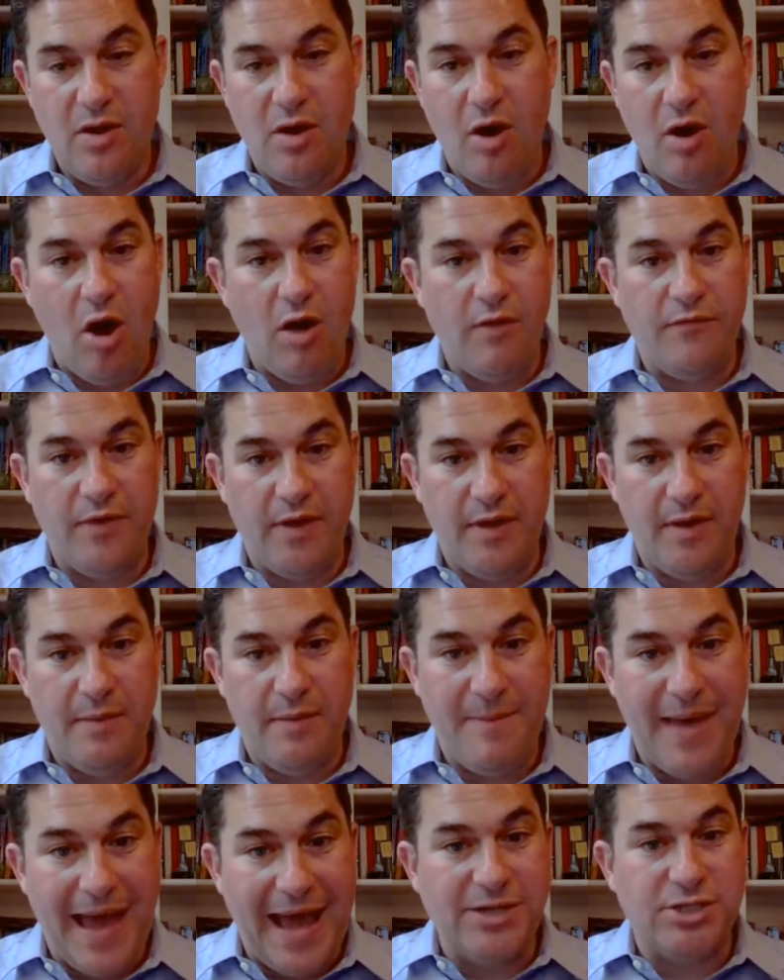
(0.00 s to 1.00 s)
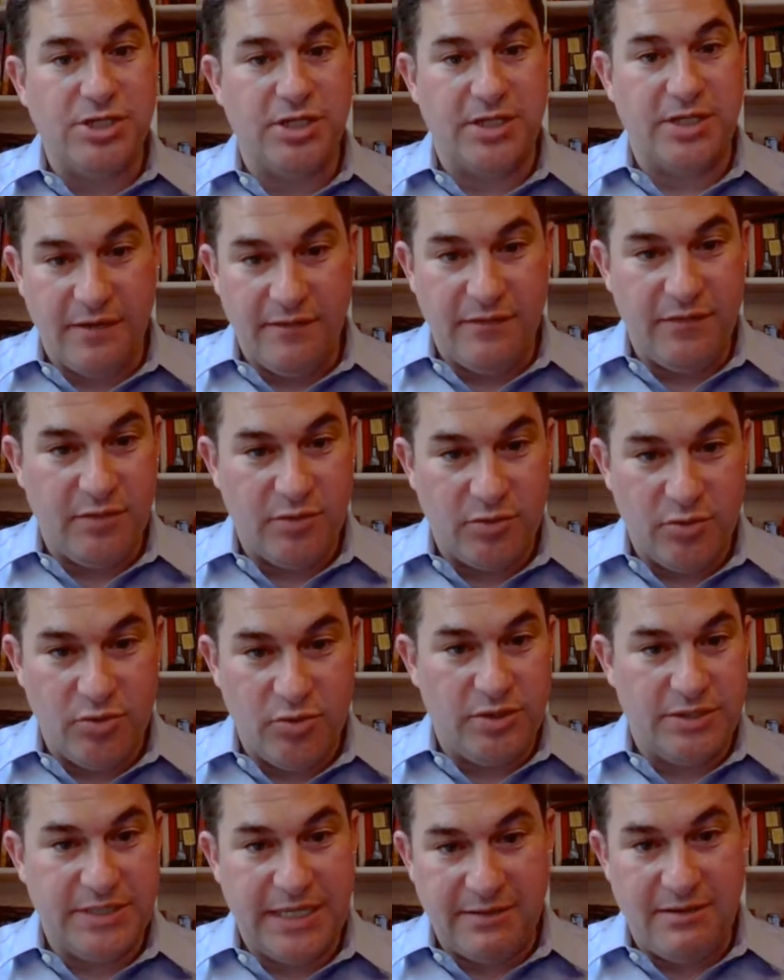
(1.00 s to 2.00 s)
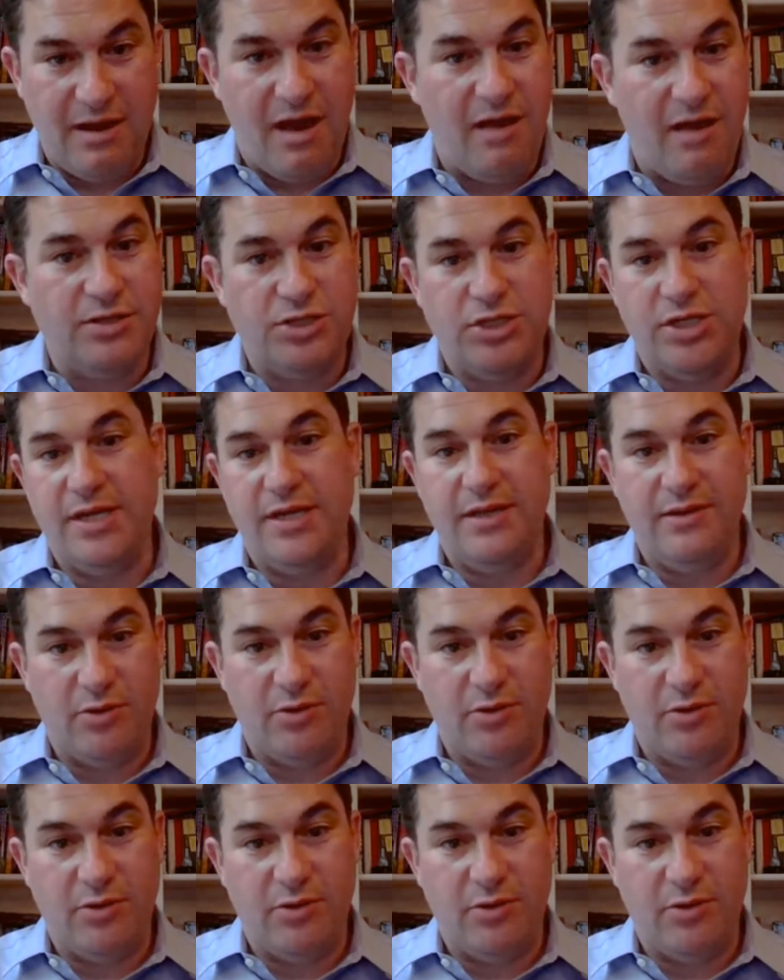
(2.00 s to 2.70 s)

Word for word: all the magic of the Google technology and